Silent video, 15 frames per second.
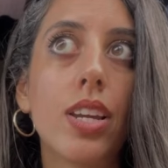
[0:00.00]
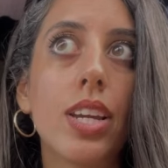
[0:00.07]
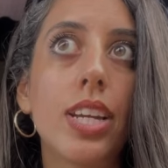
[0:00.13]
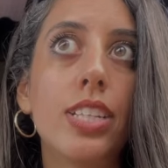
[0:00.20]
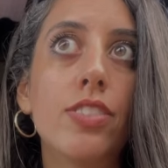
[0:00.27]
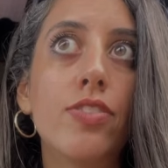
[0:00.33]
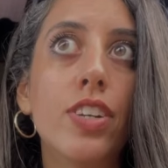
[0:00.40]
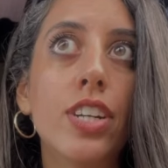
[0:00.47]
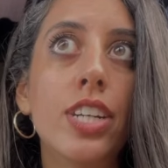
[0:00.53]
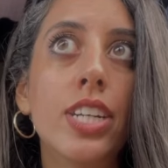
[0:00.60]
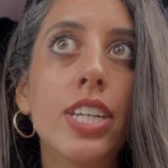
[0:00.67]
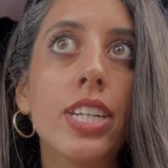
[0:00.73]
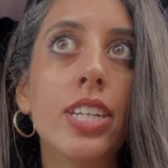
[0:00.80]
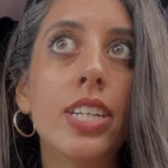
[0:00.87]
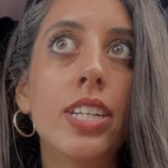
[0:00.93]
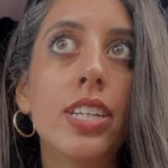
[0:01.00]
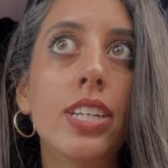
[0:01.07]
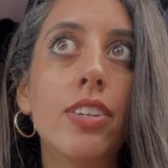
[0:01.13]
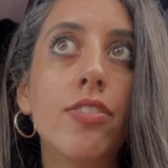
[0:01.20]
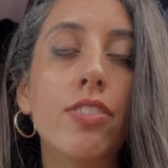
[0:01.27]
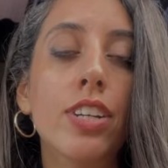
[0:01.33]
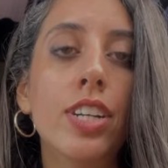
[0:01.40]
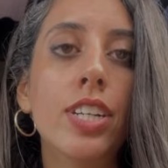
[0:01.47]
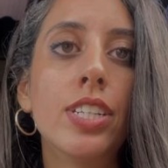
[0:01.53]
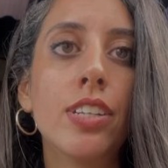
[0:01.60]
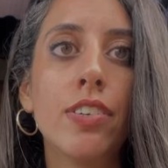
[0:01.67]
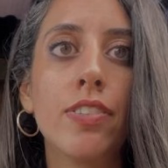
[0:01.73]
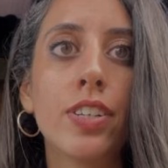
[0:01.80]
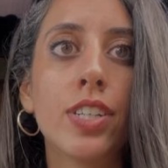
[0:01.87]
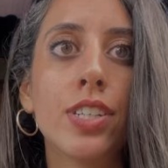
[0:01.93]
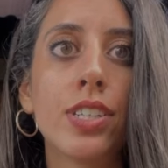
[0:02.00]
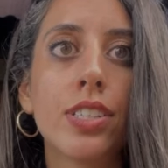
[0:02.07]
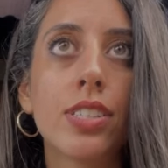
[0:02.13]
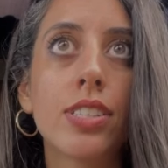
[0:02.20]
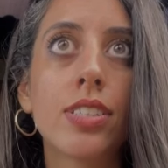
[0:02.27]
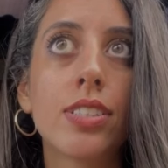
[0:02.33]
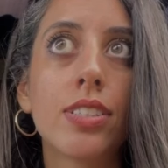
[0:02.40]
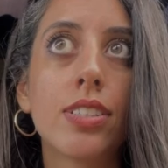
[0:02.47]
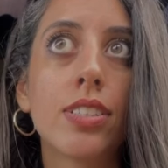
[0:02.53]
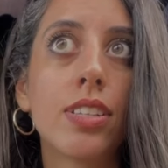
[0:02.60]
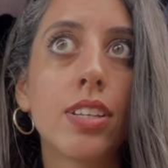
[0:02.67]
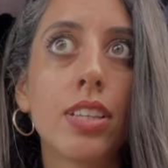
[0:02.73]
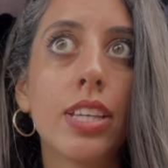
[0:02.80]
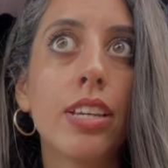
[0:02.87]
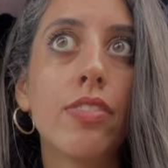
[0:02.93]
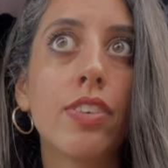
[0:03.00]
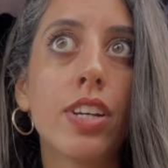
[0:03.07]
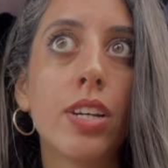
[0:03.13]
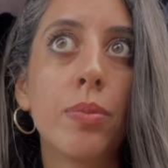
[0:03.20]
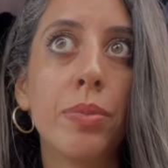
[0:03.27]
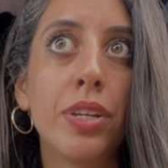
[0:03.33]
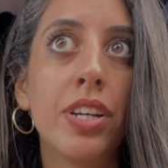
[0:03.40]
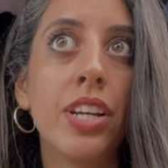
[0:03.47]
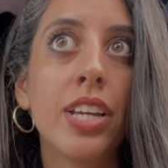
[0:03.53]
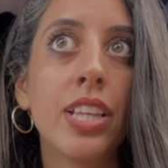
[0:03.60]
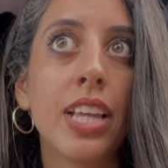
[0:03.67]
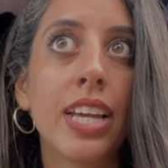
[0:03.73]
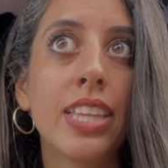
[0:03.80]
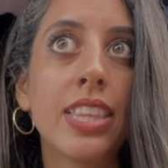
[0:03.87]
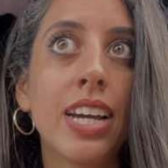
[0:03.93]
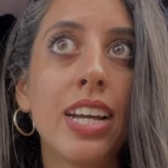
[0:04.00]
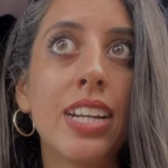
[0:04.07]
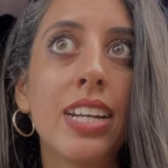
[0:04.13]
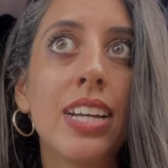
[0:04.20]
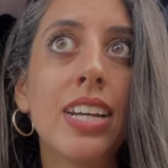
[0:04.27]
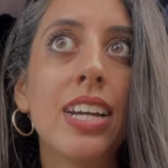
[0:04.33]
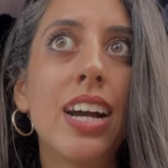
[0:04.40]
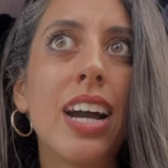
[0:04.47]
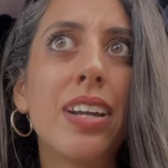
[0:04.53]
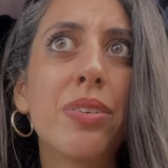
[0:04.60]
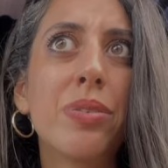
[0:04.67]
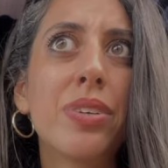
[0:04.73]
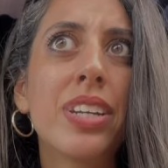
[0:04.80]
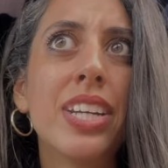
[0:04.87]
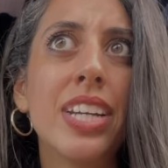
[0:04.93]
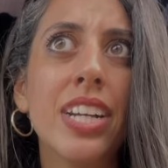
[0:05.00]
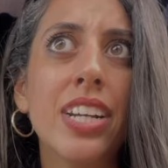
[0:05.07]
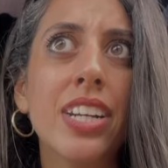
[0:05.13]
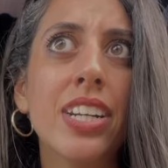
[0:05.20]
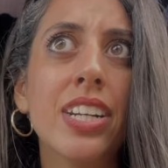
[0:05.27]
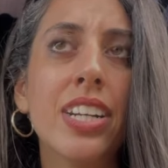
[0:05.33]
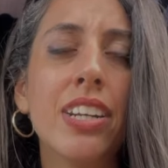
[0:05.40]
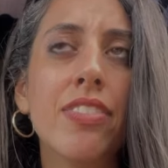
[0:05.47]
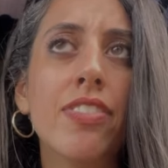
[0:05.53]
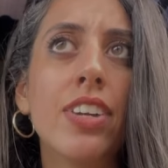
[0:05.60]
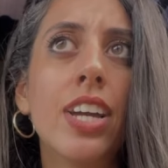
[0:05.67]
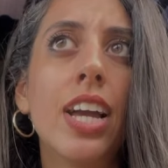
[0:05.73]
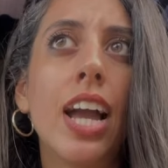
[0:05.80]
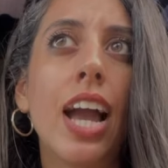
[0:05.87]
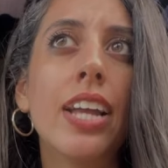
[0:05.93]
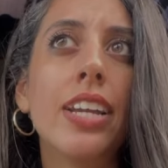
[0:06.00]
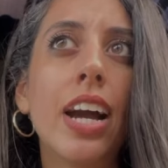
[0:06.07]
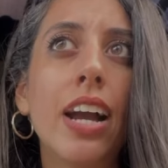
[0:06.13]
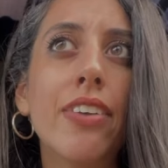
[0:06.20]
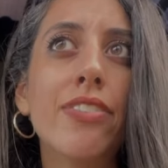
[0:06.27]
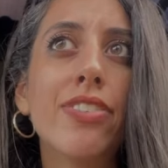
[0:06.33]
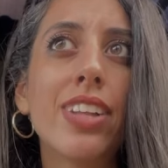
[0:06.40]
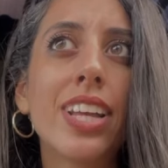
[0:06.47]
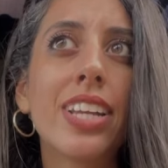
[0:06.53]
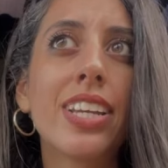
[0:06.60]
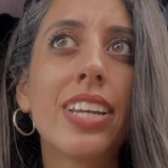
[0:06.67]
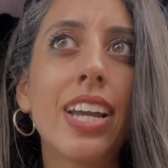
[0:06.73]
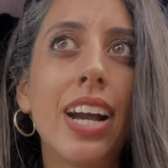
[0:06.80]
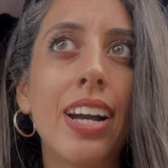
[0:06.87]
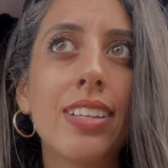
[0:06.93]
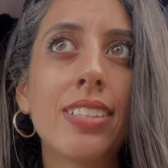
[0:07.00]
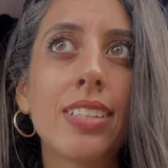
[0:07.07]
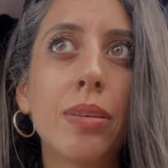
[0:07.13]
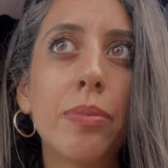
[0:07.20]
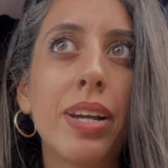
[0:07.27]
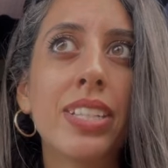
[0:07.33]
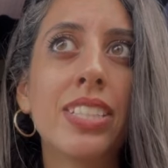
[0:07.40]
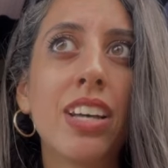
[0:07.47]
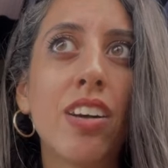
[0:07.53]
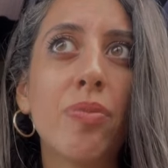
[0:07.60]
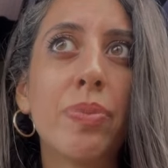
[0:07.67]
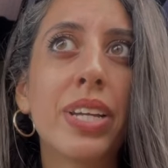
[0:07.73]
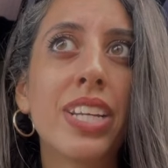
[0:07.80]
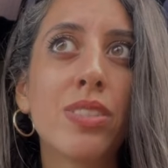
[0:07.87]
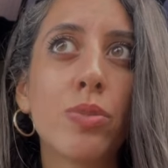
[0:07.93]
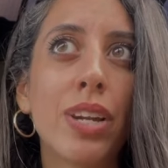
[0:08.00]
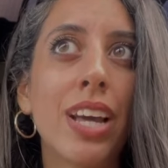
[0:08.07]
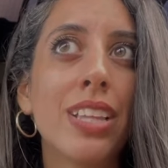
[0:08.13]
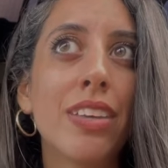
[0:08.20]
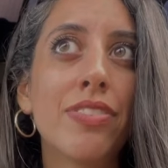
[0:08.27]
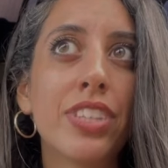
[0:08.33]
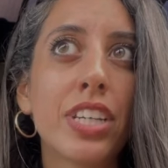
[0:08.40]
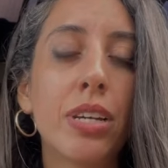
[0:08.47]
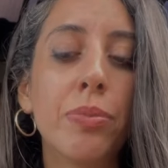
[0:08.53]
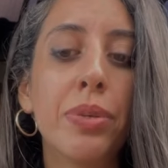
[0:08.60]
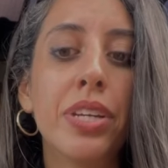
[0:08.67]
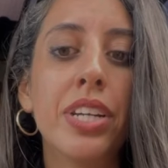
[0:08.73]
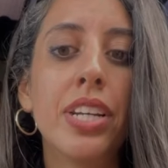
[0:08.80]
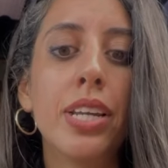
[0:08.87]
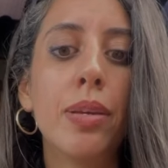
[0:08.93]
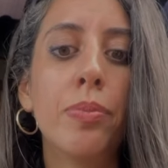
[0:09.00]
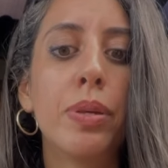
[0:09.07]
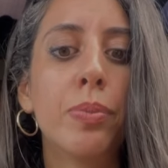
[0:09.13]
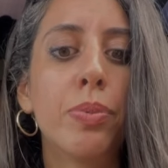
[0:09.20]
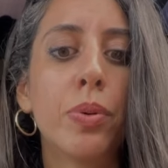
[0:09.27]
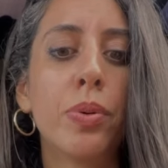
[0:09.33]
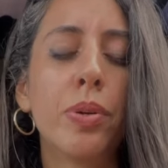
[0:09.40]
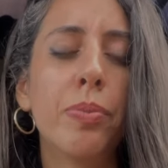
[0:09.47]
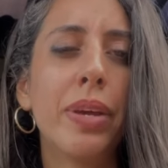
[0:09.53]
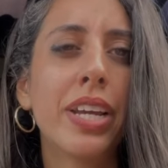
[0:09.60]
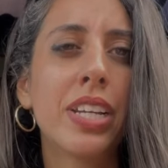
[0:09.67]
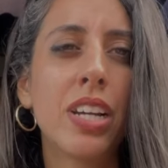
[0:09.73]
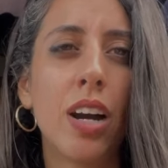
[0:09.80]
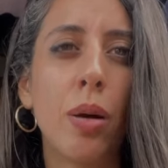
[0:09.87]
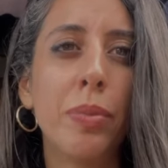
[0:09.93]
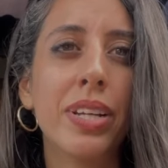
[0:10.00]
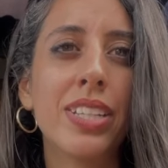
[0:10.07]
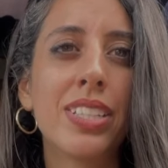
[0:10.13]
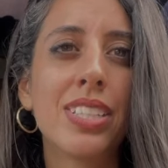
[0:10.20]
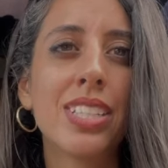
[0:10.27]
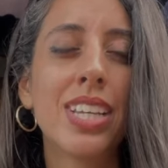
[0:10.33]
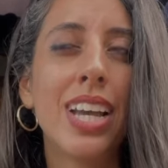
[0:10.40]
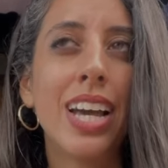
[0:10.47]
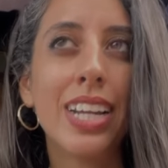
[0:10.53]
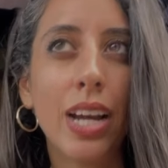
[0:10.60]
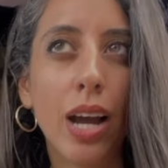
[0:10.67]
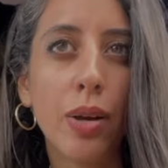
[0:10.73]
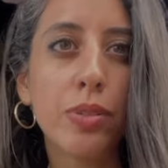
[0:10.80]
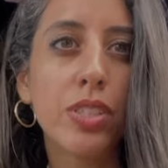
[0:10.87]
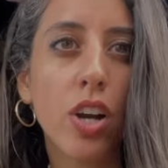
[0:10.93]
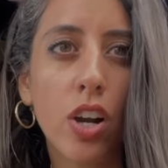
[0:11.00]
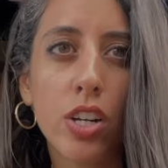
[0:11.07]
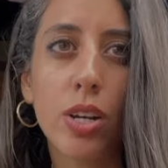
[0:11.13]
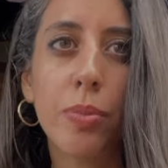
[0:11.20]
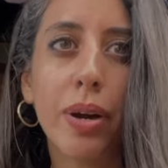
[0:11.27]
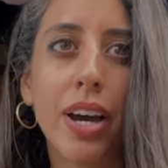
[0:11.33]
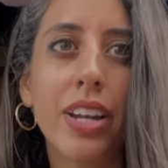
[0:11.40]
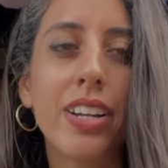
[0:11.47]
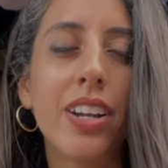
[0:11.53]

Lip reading: It's very, very difficult to leave a community like that. I don't care if, and I've like gaslit myself, because when I left the community, people would make comments, and I would talk about it